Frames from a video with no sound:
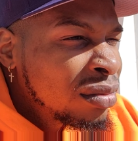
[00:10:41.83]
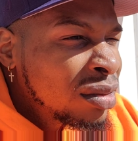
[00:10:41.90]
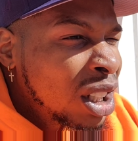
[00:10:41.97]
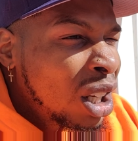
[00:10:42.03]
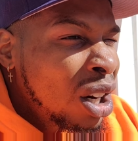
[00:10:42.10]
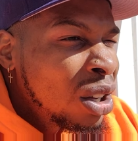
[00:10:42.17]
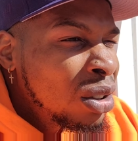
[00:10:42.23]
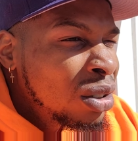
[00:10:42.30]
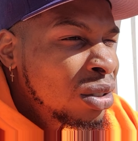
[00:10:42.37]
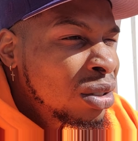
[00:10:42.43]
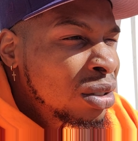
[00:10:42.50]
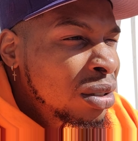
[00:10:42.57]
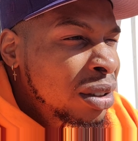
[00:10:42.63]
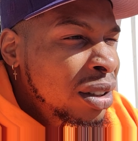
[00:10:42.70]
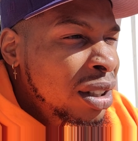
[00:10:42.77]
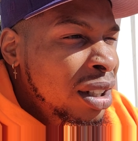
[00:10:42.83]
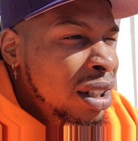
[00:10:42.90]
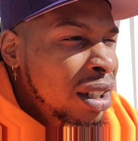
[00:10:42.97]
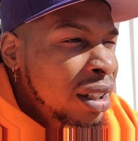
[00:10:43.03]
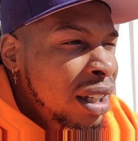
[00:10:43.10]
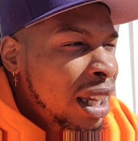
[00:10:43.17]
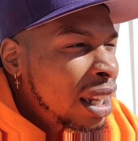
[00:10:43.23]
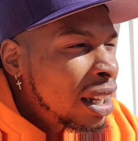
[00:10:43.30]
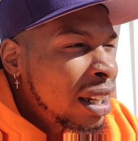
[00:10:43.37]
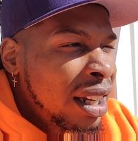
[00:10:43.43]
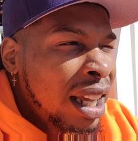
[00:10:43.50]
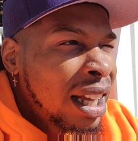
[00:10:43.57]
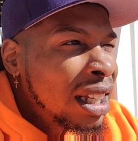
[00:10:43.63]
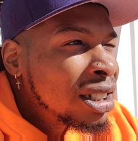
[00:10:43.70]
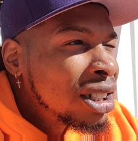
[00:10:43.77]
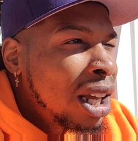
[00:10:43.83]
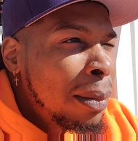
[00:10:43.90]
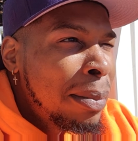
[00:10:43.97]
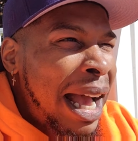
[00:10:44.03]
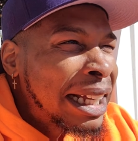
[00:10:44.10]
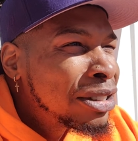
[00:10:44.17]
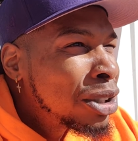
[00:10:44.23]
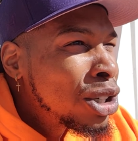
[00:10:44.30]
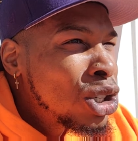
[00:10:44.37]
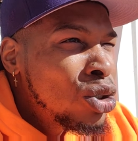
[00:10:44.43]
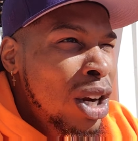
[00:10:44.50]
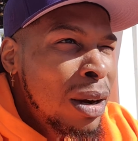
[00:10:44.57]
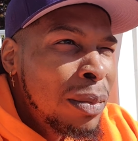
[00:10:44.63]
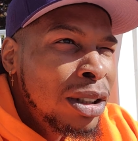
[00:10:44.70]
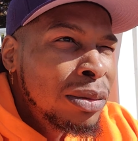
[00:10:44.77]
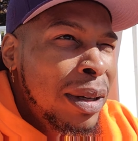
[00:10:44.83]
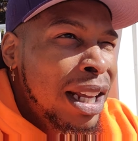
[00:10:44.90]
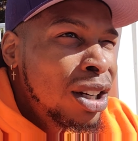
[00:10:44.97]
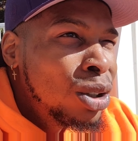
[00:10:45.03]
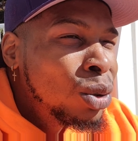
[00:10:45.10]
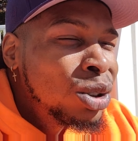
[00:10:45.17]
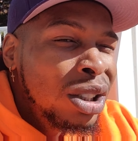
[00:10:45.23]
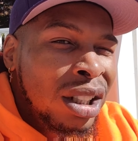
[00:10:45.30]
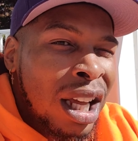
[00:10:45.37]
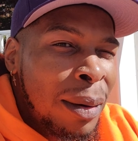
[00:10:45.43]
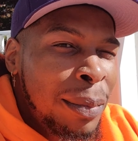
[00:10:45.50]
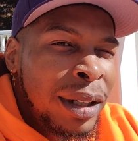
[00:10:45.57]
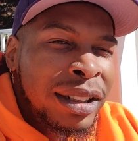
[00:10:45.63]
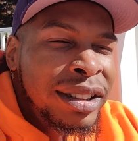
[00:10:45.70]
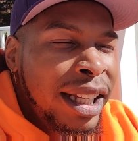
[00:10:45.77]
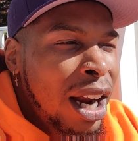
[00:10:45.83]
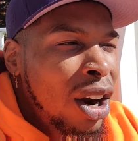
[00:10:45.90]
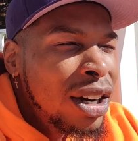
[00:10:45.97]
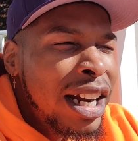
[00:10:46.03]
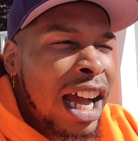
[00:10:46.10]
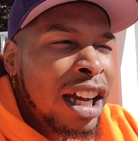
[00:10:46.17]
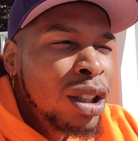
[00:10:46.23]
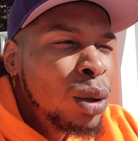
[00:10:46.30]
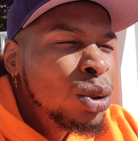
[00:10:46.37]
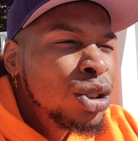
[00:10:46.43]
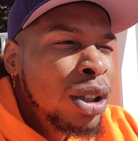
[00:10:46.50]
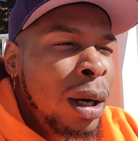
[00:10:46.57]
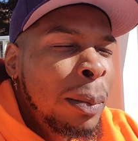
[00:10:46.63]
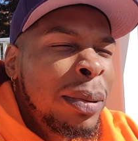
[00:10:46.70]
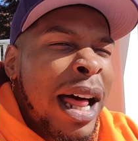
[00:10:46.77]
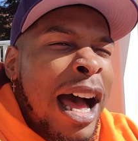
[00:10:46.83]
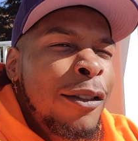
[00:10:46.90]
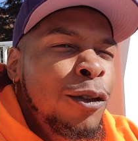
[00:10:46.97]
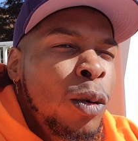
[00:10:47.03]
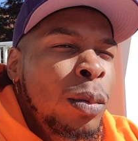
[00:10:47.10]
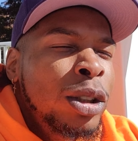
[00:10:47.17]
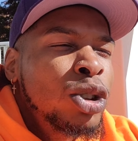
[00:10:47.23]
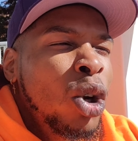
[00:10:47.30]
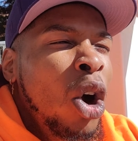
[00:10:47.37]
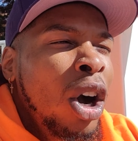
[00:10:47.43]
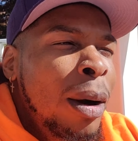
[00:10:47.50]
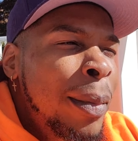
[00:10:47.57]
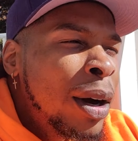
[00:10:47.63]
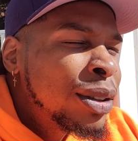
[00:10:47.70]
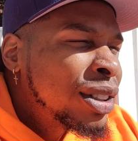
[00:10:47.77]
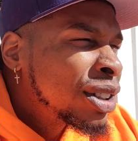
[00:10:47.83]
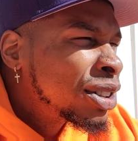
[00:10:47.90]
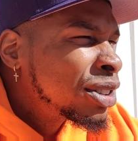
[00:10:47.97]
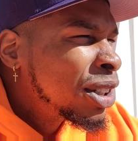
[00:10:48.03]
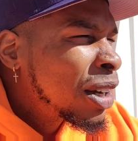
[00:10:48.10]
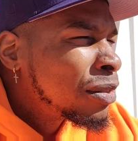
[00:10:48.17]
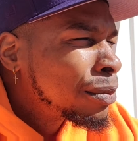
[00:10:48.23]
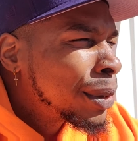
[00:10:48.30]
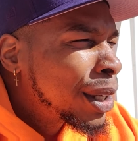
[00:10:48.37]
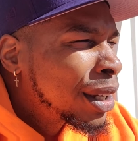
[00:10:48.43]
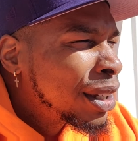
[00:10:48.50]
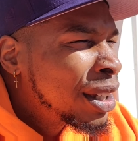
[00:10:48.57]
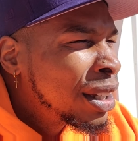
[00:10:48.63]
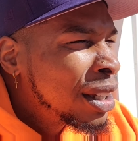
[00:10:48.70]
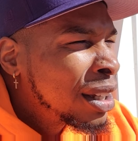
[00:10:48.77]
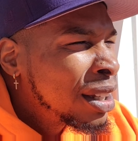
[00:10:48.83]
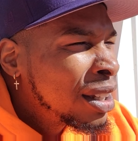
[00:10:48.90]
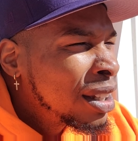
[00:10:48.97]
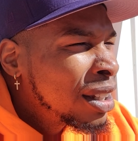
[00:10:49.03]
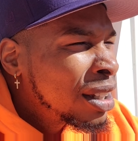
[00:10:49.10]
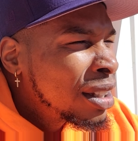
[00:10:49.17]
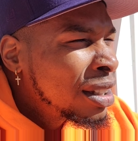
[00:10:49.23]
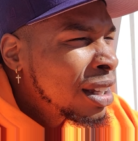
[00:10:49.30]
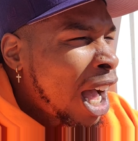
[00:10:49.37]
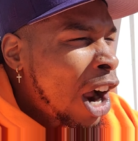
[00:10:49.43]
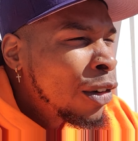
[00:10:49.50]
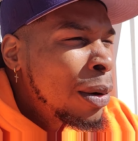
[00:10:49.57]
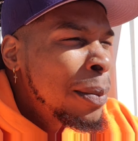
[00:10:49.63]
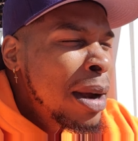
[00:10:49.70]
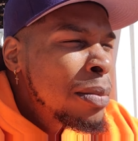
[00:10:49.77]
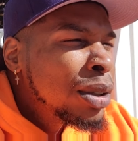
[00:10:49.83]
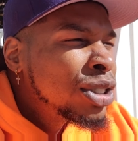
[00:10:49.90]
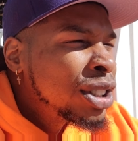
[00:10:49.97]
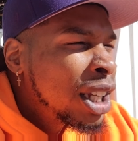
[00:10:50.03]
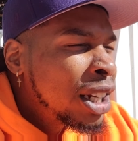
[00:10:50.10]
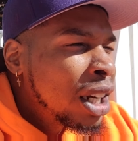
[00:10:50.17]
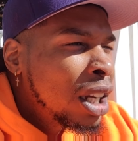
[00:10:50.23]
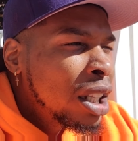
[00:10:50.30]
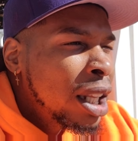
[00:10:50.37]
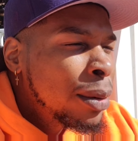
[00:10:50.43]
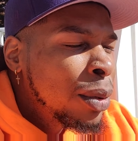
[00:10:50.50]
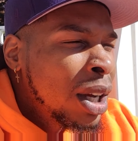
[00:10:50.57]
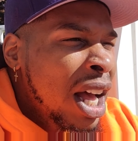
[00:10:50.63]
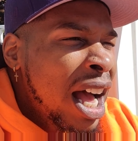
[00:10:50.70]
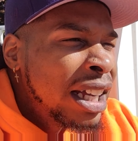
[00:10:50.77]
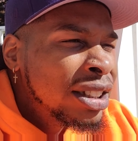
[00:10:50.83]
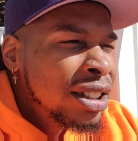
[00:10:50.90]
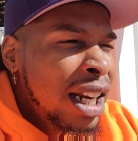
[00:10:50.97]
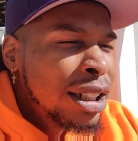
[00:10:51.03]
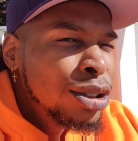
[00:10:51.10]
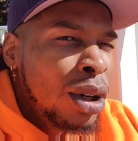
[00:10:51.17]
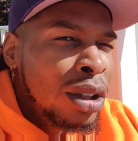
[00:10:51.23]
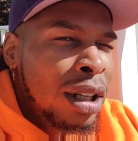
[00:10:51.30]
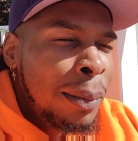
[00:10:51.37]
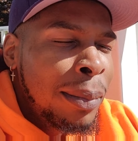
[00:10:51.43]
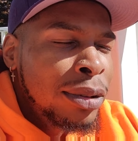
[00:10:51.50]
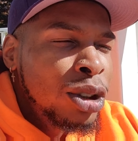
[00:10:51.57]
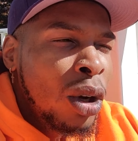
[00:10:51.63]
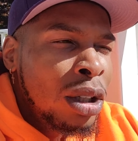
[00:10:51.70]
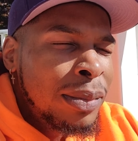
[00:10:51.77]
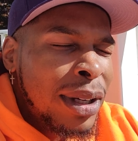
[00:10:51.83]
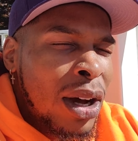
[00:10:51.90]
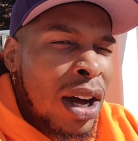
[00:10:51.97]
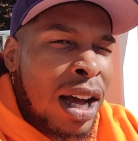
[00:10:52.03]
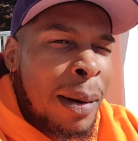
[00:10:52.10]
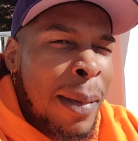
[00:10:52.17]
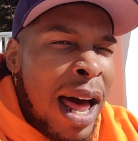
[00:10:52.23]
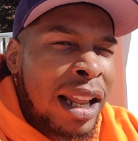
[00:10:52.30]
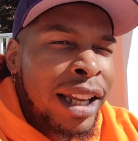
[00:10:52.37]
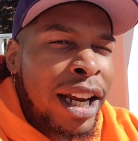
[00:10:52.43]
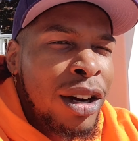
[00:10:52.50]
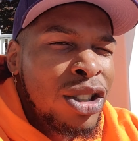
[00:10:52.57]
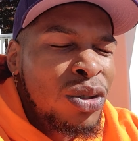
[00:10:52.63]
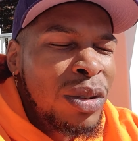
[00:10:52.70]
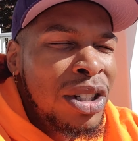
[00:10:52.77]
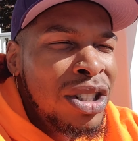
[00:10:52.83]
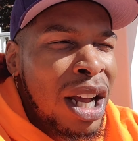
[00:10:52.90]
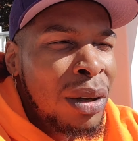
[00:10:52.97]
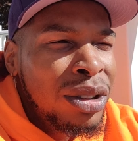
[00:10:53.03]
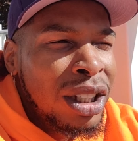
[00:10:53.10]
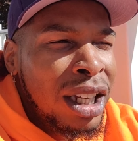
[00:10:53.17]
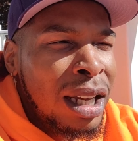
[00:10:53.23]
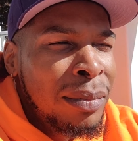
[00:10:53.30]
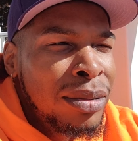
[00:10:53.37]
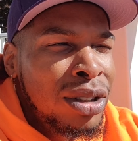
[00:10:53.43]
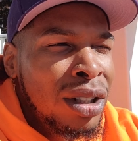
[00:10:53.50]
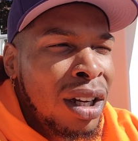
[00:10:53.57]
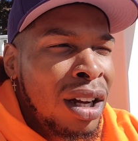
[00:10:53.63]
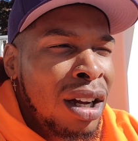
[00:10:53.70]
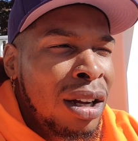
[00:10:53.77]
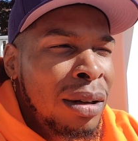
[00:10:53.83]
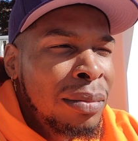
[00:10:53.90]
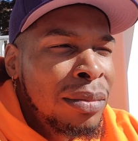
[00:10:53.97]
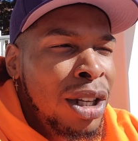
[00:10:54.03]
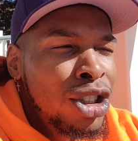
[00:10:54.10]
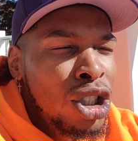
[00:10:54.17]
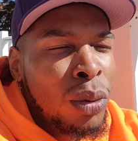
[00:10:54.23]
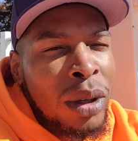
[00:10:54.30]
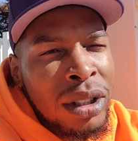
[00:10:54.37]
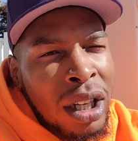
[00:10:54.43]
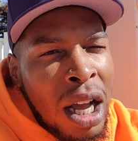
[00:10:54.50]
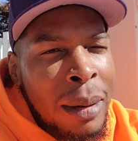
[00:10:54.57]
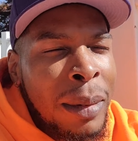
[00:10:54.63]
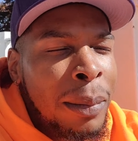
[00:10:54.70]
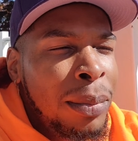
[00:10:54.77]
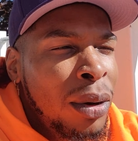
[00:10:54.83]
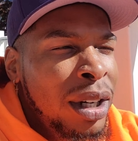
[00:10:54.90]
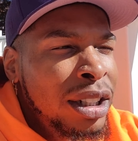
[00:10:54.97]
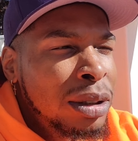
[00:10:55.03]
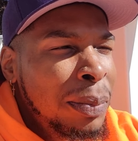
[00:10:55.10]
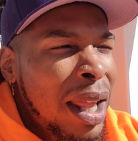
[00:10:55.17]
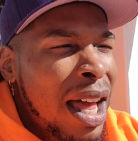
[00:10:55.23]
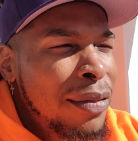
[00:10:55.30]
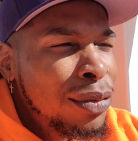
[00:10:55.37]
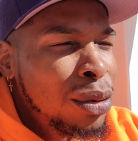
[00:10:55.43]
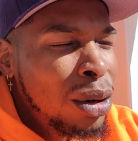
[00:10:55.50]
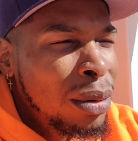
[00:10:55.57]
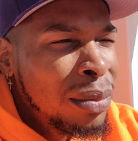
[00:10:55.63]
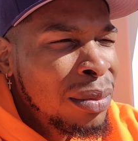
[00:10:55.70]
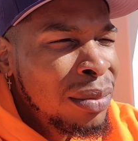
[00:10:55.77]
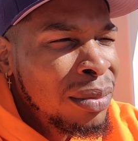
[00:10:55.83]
you know? And like I said, back to the streamers, man, the new celebrities, they are not using their platform to talk about this stuff, man. I remember seeing the clip when Kai Cenat talk about how Kamala Harris reached out to him to, she wanted to come up on his platform.